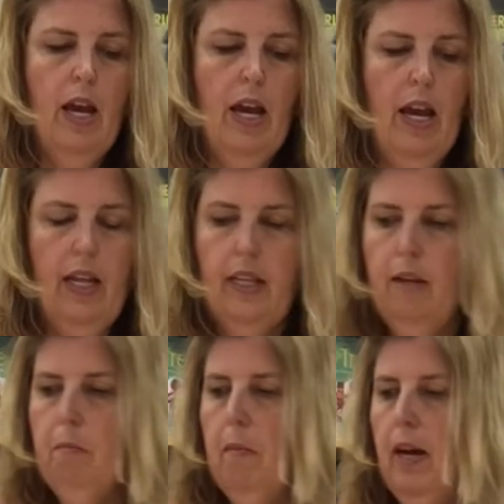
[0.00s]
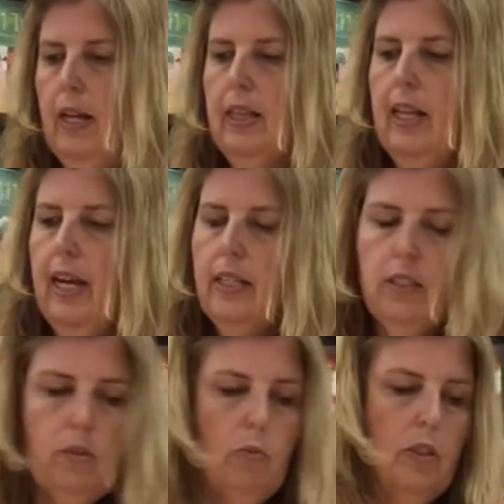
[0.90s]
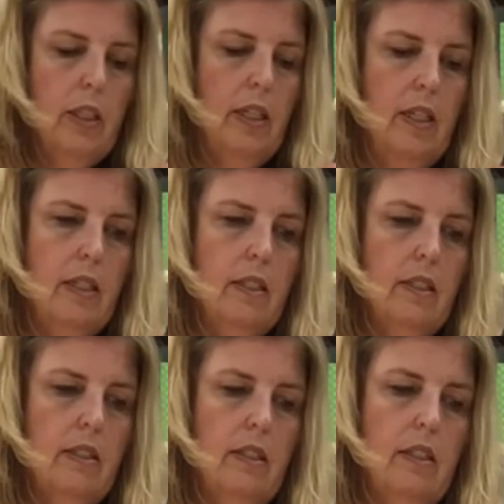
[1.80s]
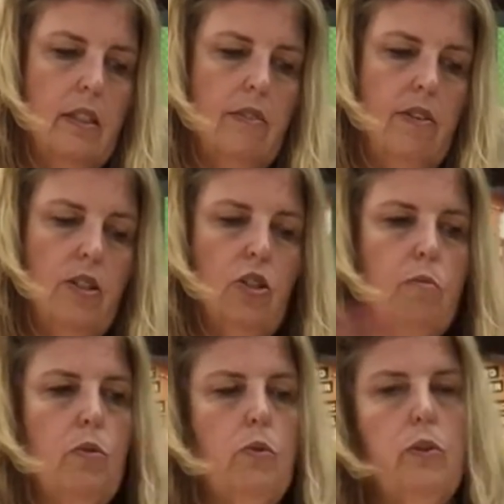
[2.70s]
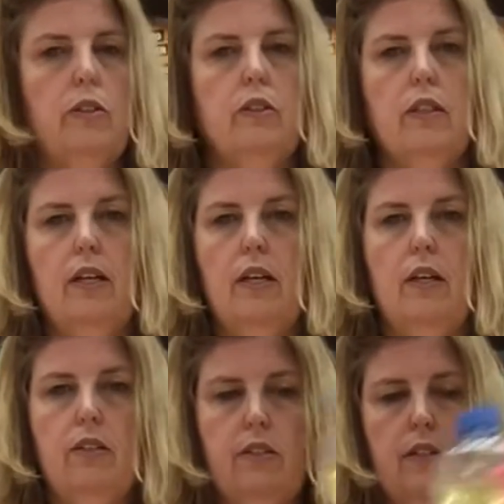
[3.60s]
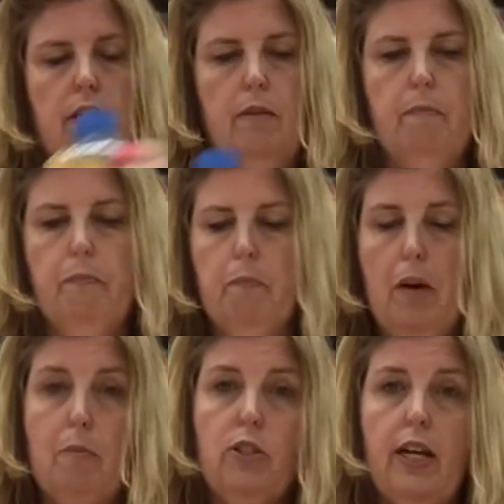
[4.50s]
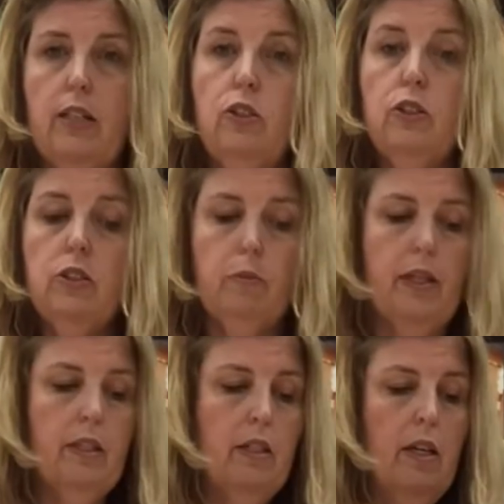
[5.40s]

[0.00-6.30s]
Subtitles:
And then my last one here is vegetable oil that our dad cooks with.